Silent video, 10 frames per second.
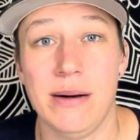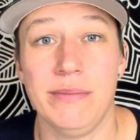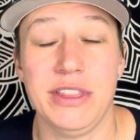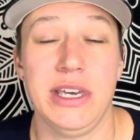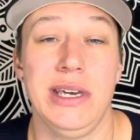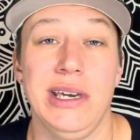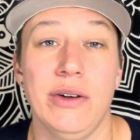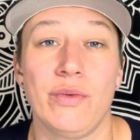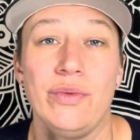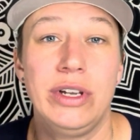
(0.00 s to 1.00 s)

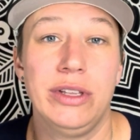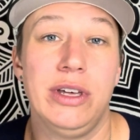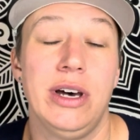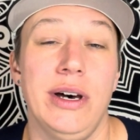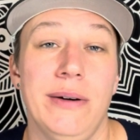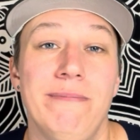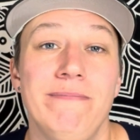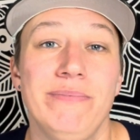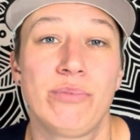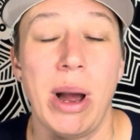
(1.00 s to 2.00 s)
The
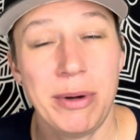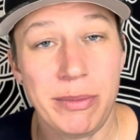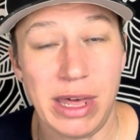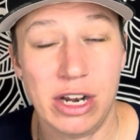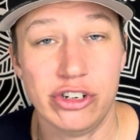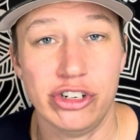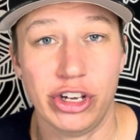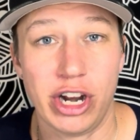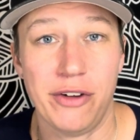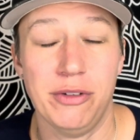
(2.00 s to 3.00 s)
property manager took
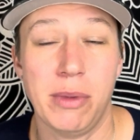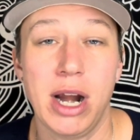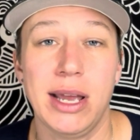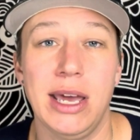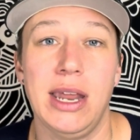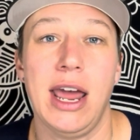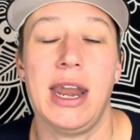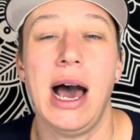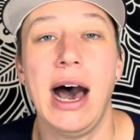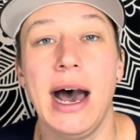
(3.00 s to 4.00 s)
it off the market, and
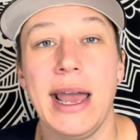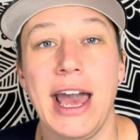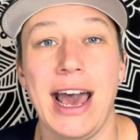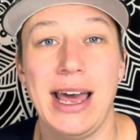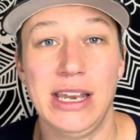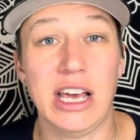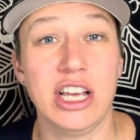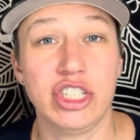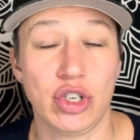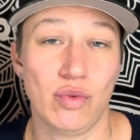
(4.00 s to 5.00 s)
I had
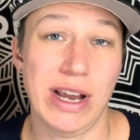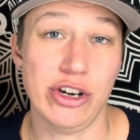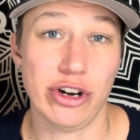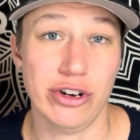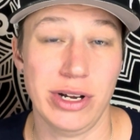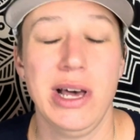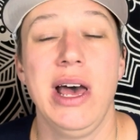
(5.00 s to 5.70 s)
surrendered.